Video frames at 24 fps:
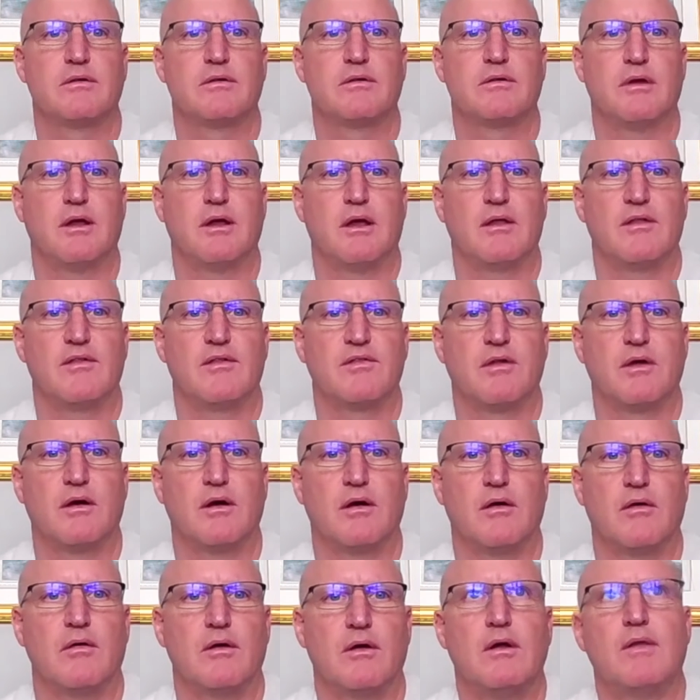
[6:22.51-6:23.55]
And
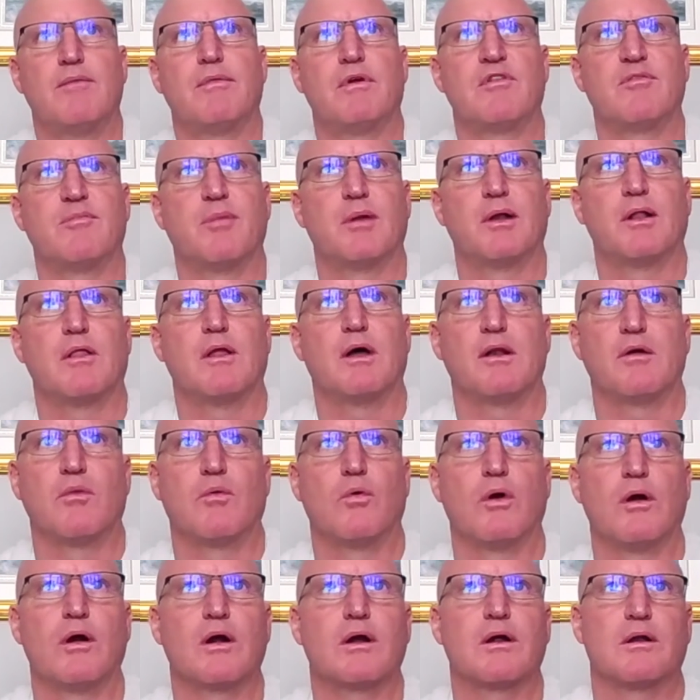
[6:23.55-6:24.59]
so there's been a lot of
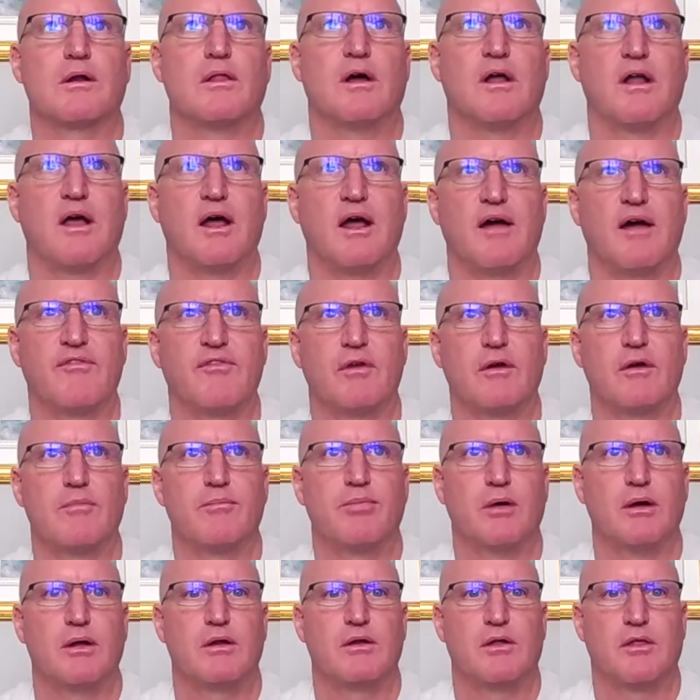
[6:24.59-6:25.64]
work and a lot of effort
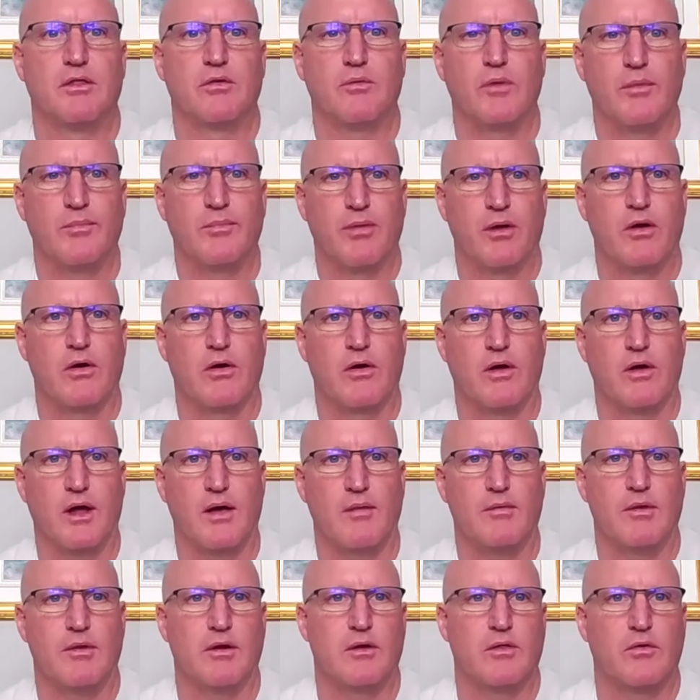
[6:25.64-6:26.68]
put to the
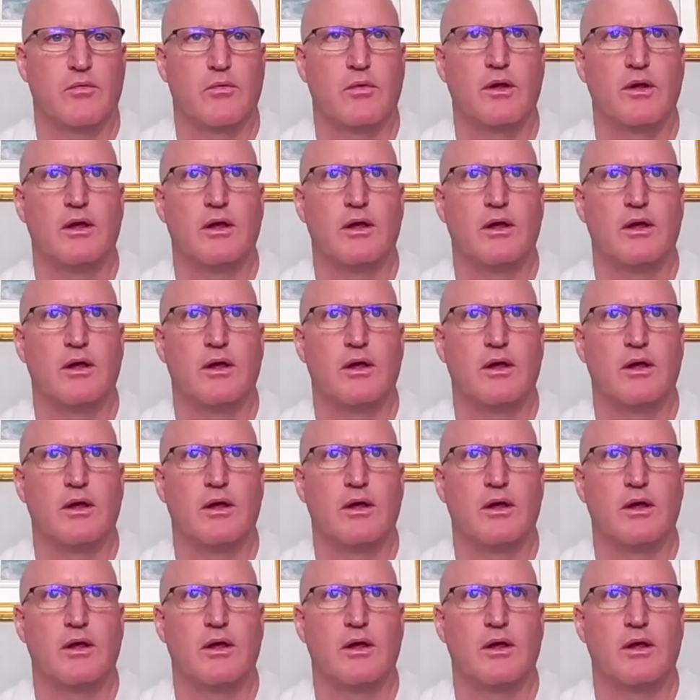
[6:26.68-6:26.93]
reprogramming or the